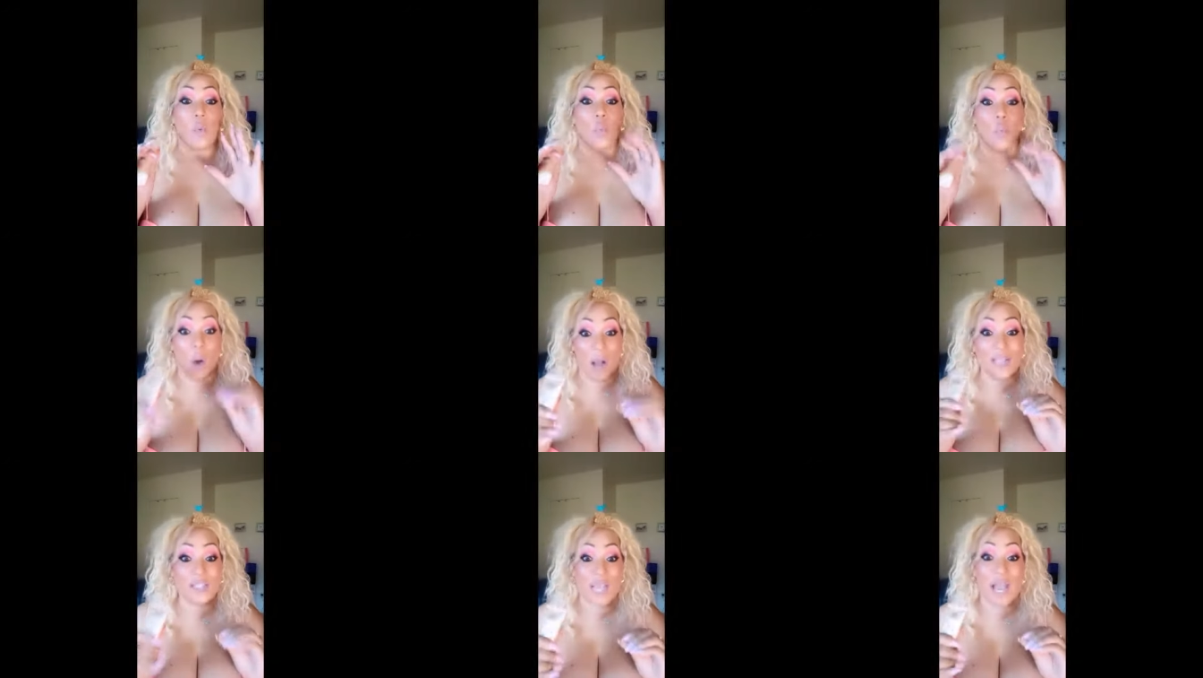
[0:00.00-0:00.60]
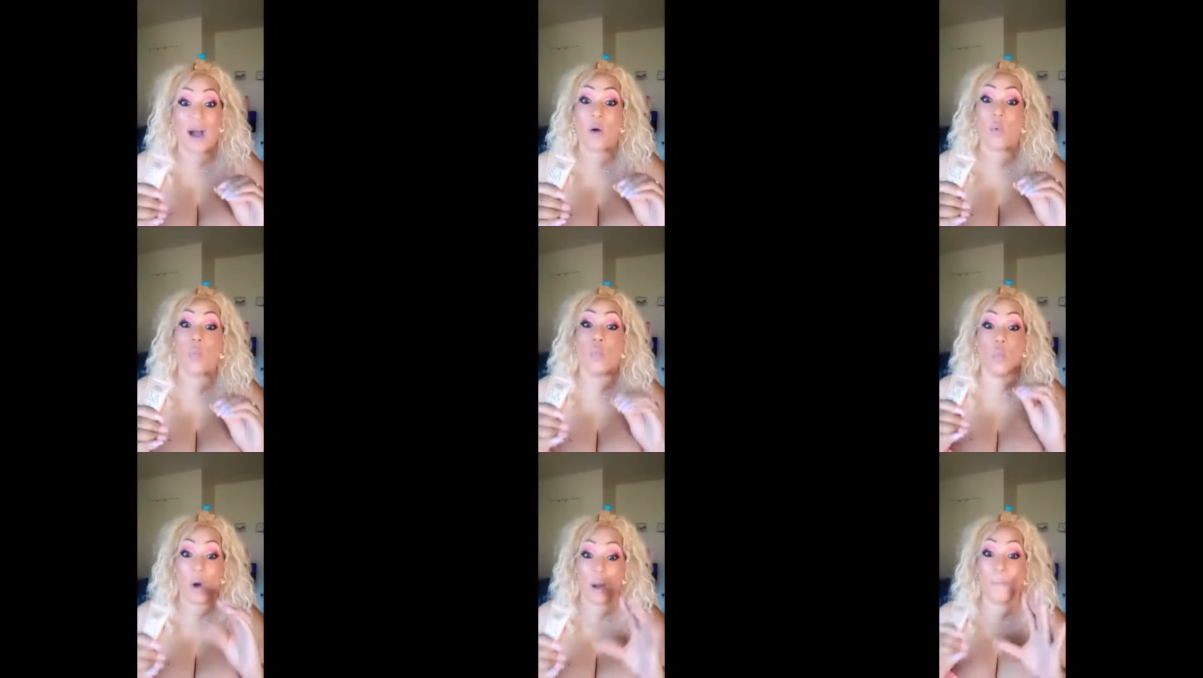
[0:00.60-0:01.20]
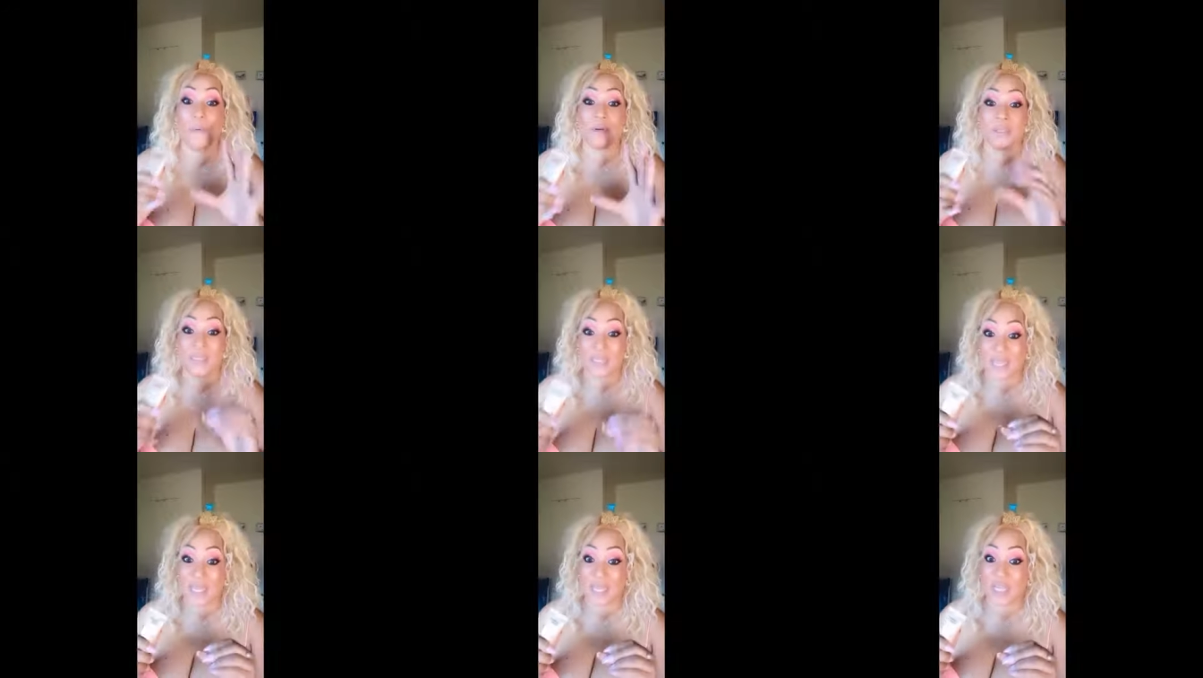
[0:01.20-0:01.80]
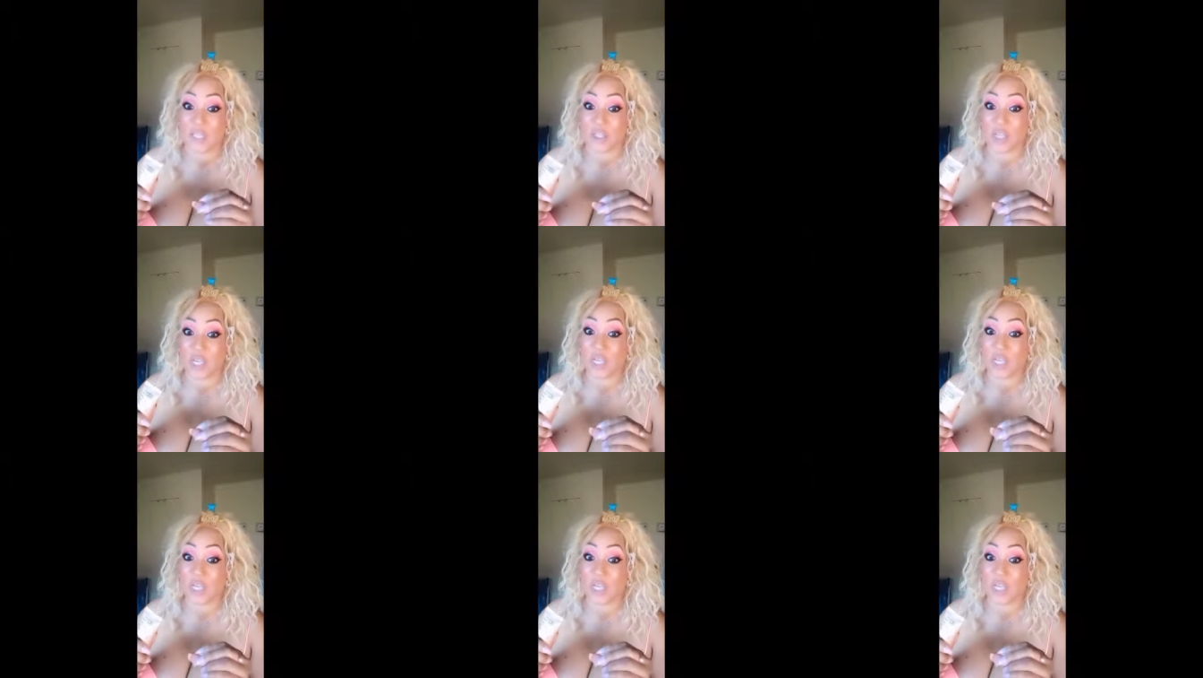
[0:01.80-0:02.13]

watch out what percentage.